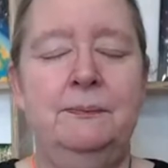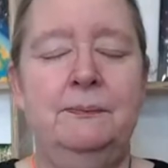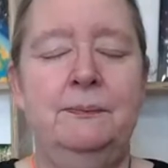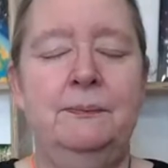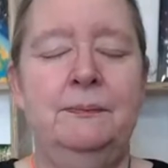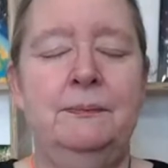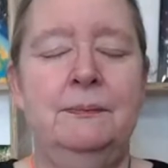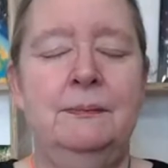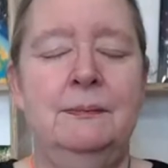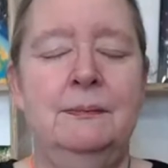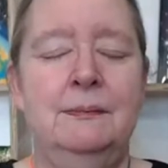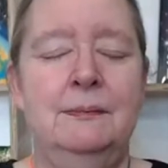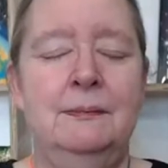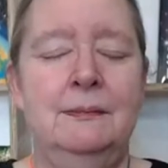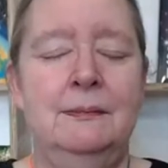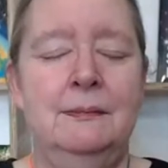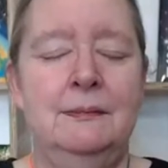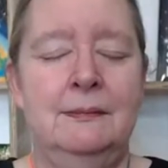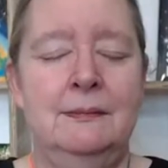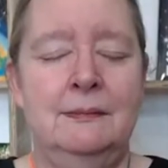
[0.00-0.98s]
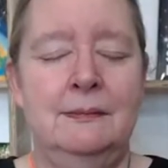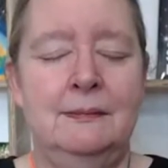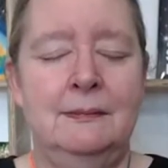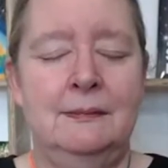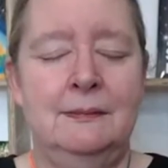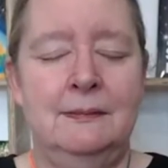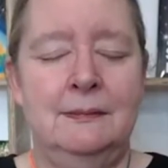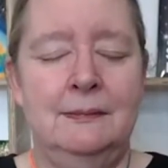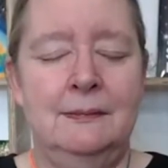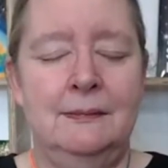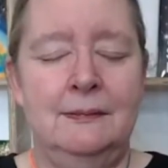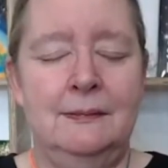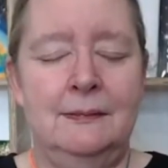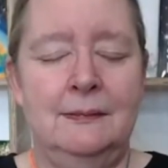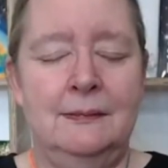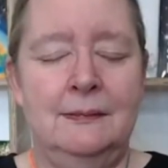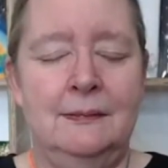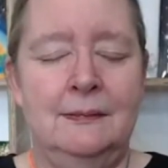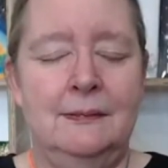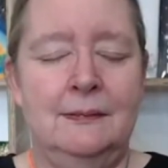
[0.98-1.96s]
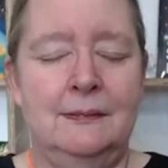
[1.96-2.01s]

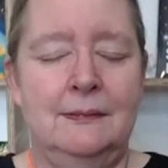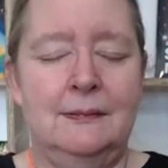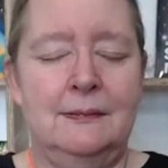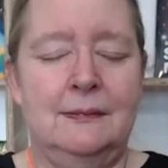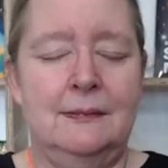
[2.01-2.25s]
[no speech]